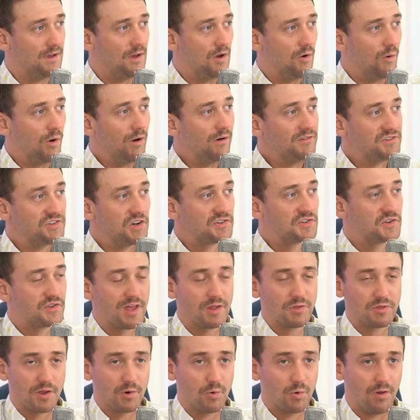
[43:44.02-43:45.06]
Well, it was also
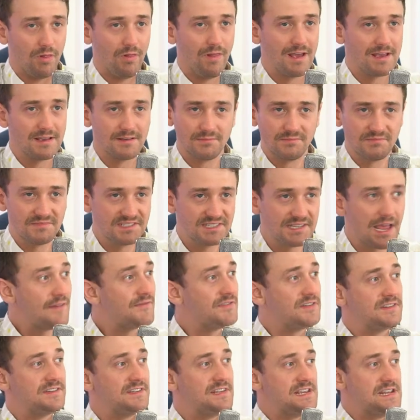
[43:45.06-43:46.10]
that there were like
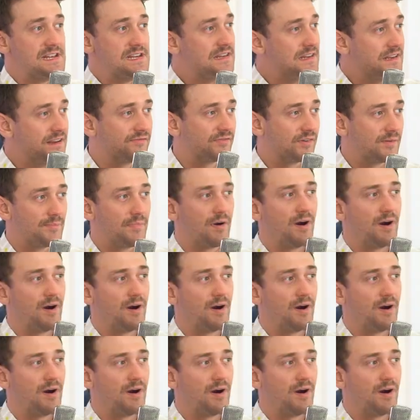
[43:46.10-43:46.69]
17 different